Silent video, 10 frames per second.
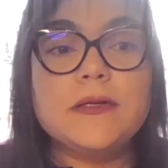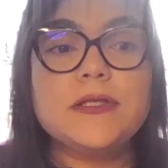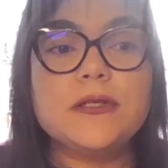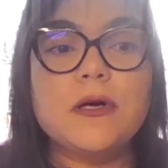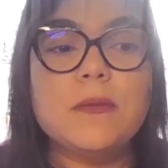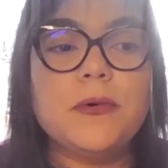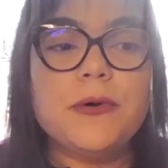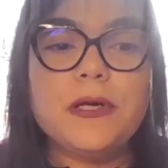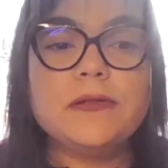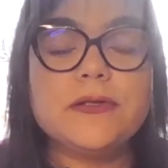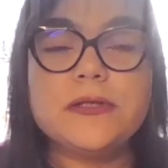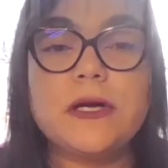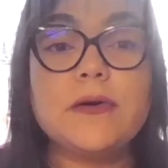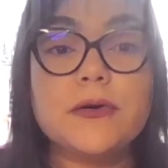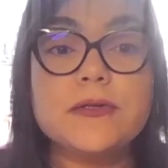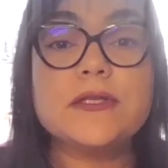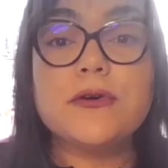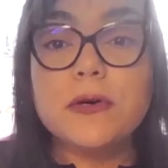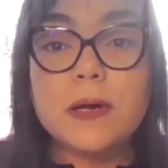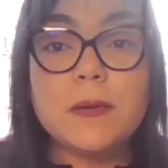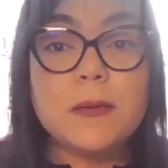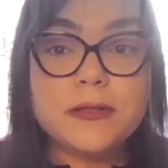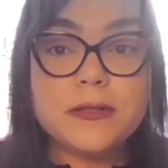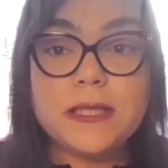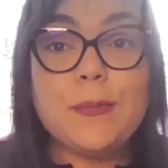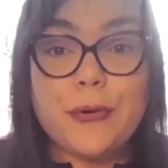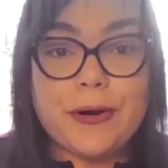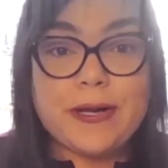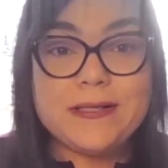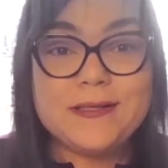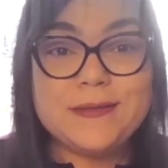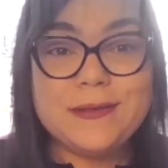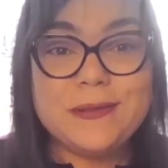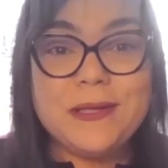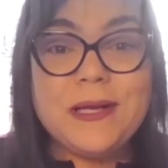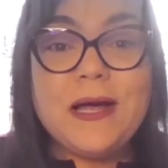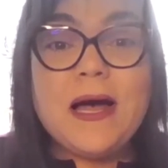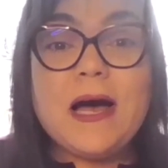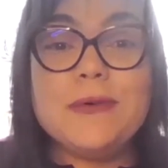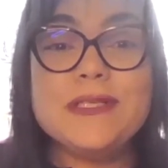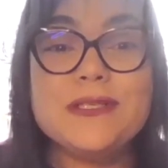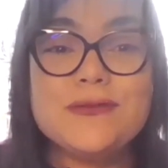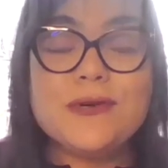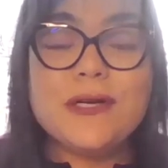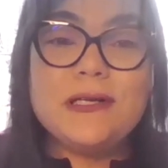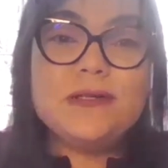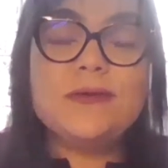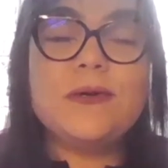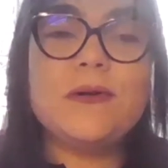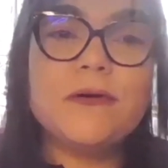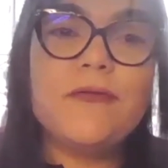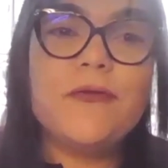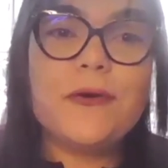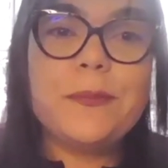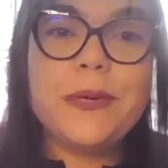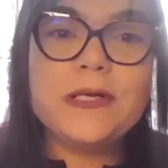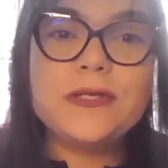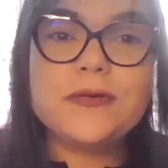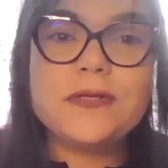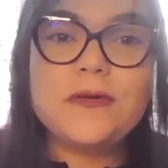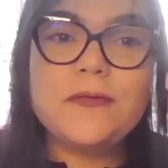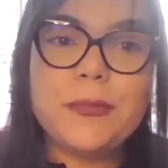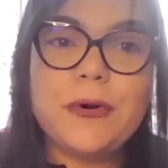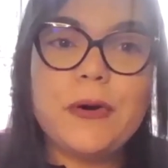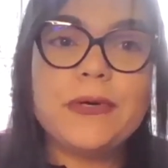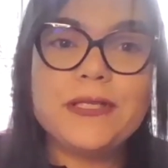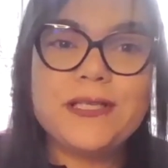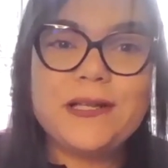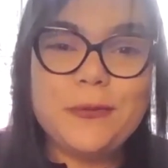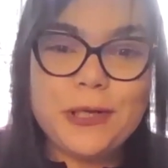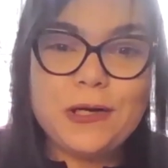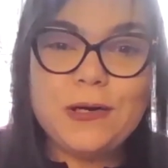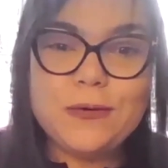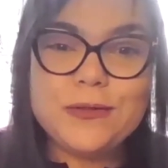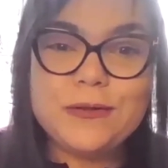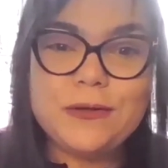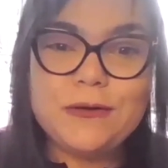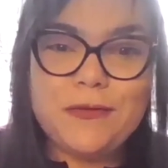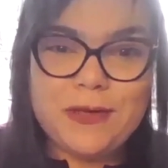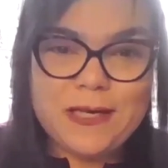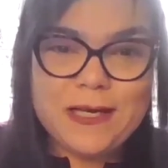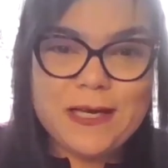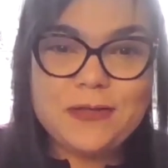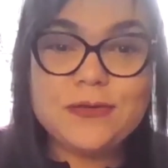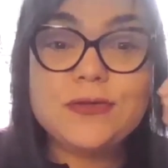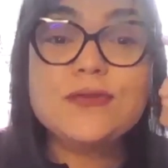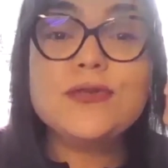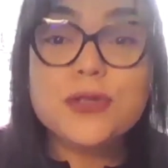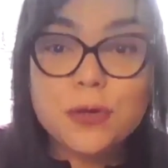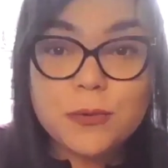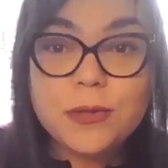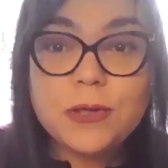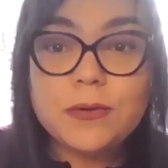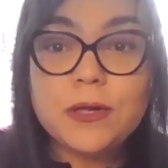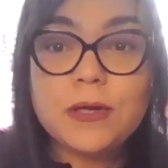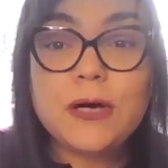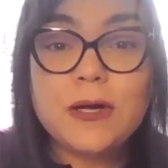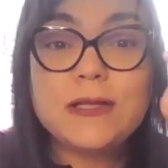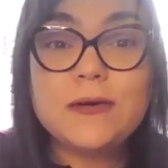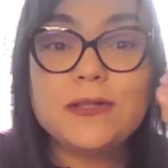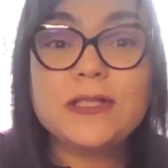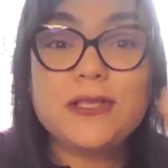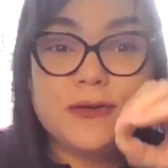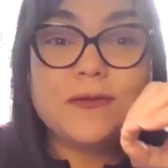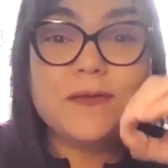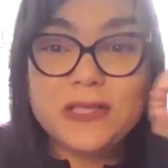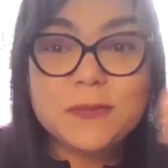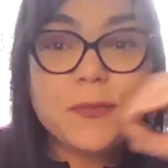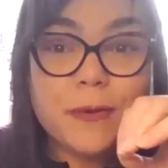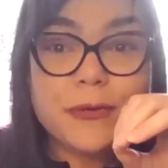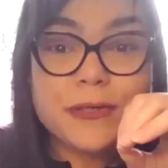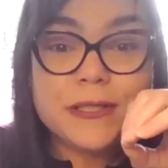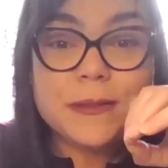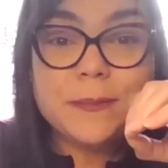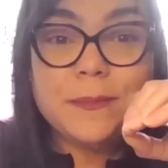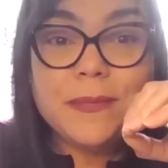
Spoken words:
Some realtors are concerned about the appraisal. I was trying to look for pictures of a property that we closed under VA just to show you the condition of this property.